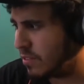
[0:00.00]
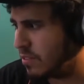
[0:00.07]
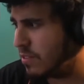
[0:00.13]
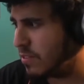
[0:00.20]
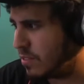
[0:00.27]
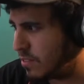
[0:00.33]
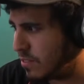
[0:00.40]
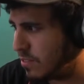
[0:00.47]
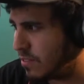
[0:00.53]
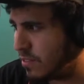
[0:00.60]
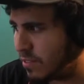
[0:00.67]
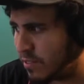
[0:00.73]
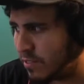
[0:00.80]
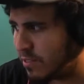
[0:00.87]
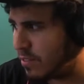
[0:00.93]
trenches, nigga,
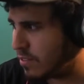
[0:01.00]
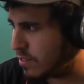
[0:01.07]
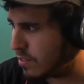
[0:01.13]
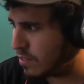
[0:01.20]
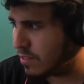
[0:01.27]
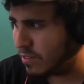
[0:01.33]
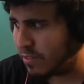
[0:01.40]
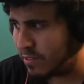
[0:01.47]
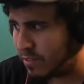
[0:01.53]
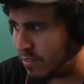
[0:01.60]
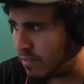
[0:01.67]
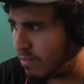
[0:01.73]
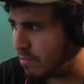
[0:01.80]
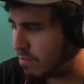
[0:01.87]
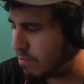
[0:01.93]
let's get it. Net full
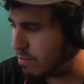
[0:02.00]
of water